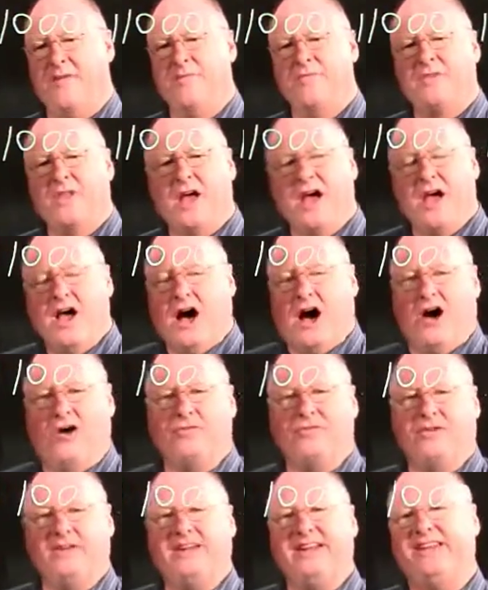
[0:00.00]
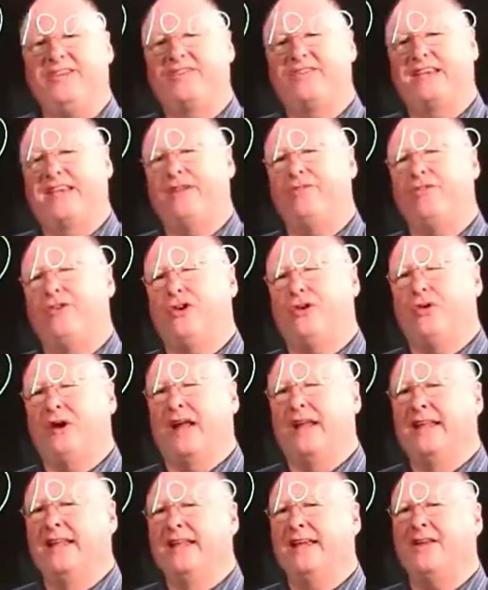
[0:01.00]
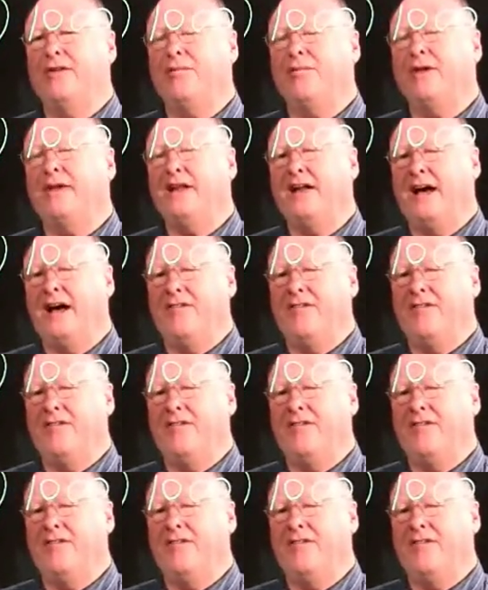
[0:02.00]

Hopefully this gives you a little bit of